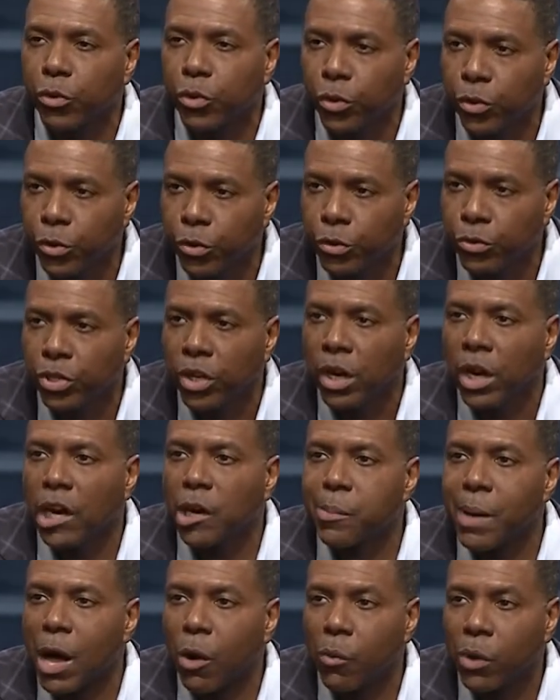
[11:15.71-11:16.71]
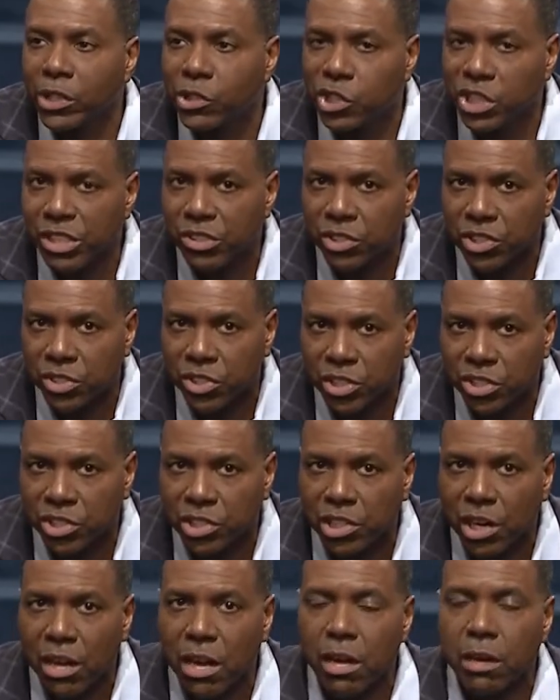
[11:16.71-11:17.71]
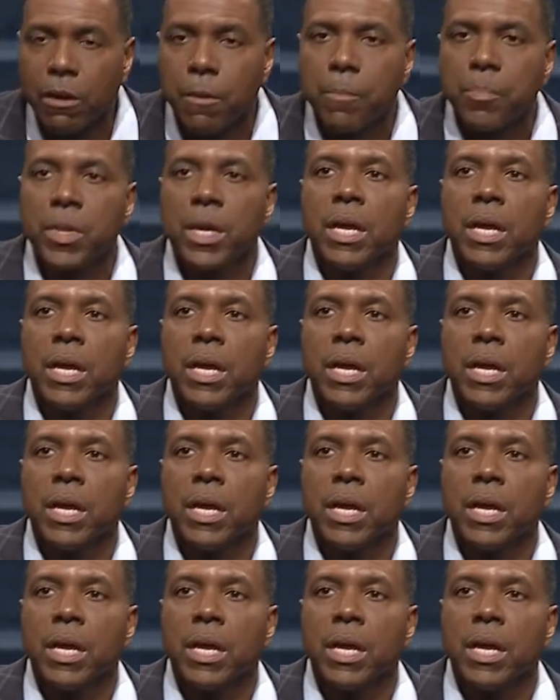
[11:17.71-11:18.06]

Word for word: news about what Jesus has done,